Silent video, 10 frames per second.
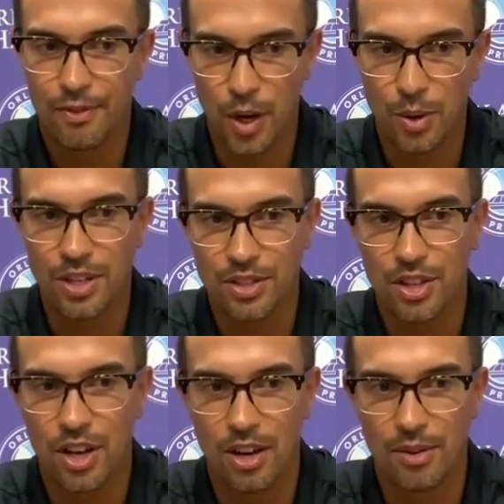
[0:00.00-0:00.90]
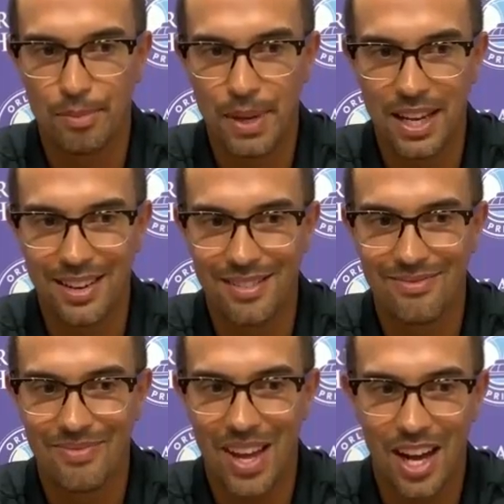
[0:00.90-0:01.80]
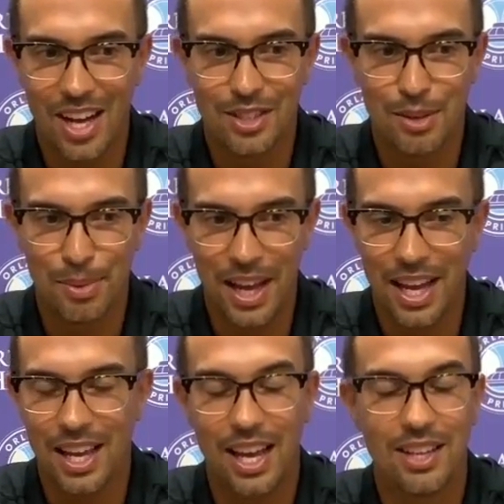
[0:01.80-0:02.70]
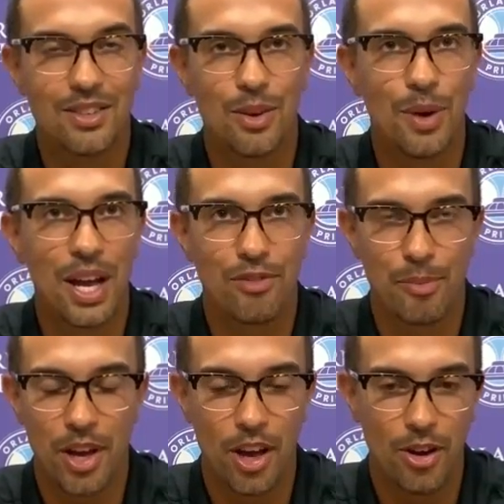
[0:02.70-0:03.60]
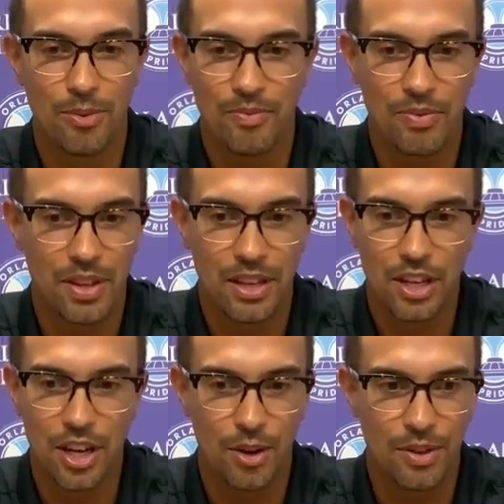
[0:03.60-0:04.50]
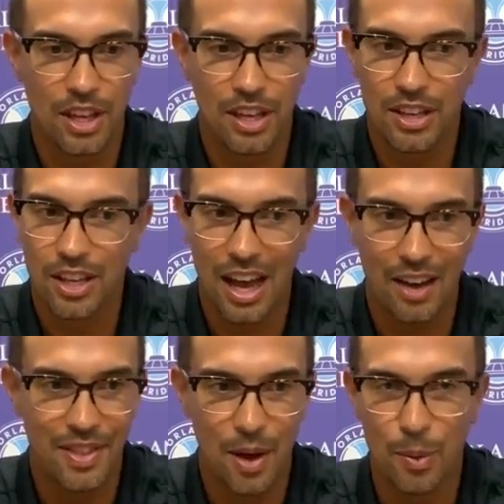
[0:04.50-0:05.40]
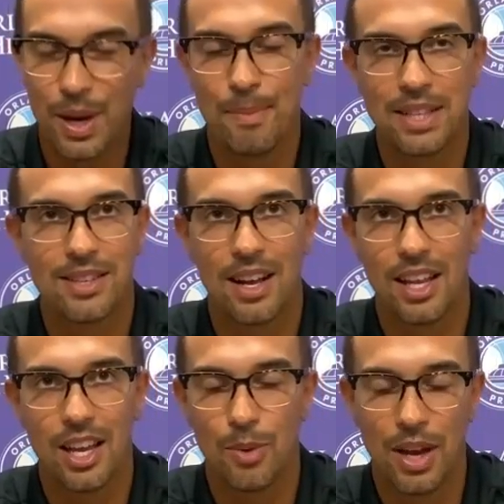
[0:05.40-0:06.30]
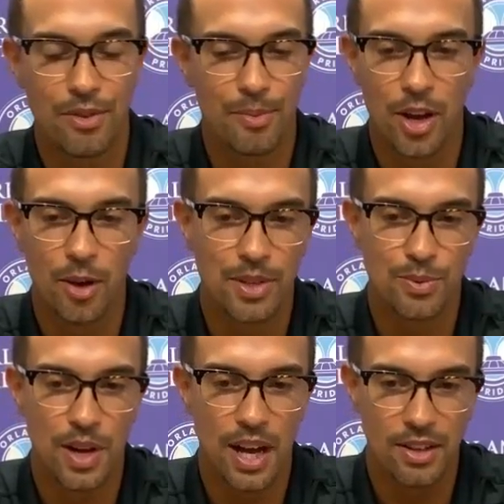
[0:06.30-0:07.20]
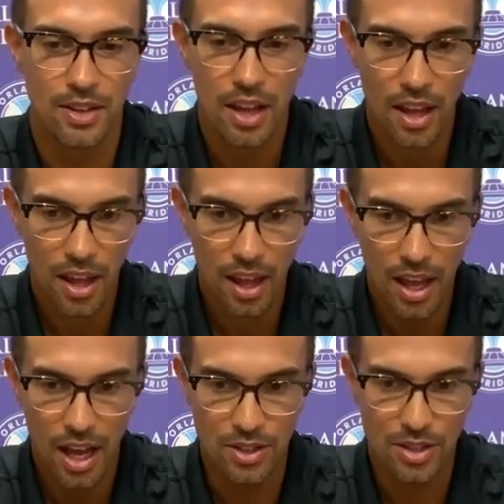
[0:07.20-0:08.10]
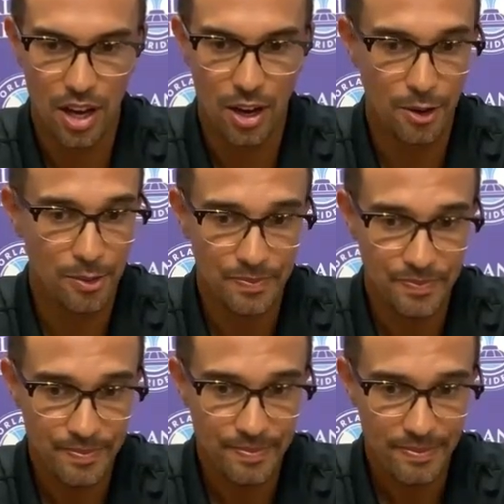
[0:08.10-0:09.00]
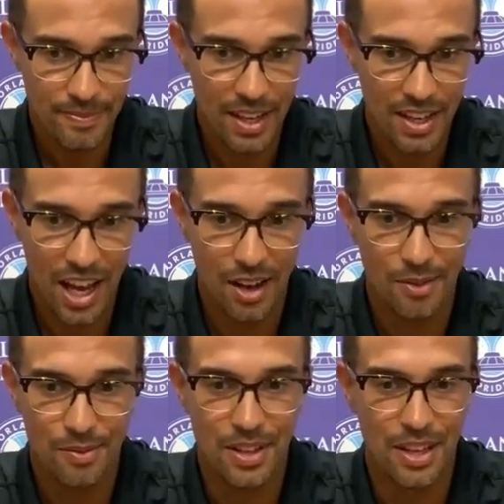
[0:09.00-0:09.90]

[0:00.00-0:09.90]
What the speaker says: focused on being hard to play against away from home, you know, having that winning mentality away from home as well. And so, yeah,